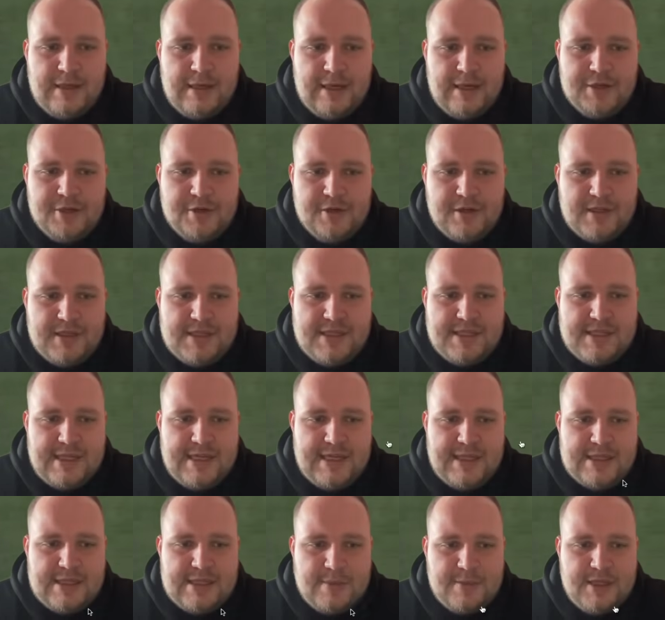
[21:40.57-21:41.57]
And you can
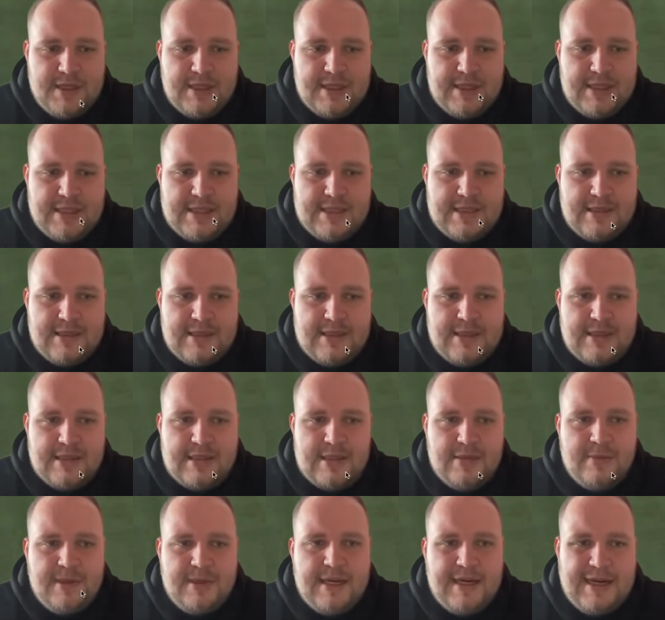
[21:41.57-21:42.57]
see some of the distances
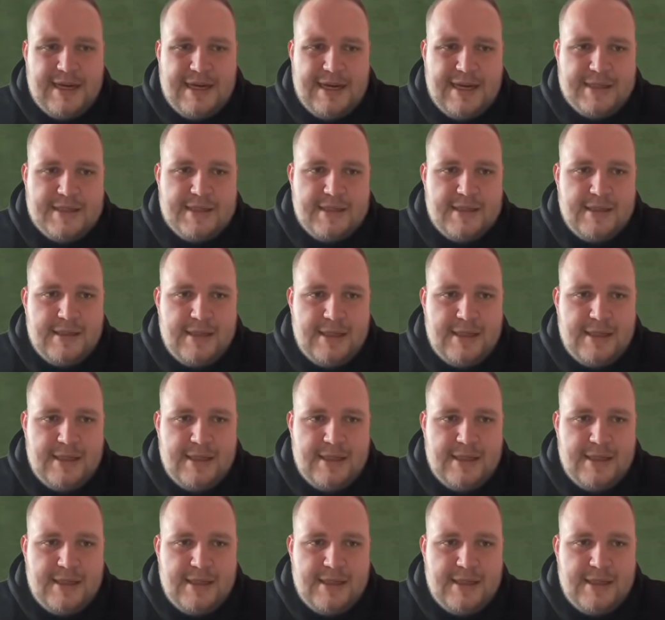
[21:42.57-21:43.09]
that we had.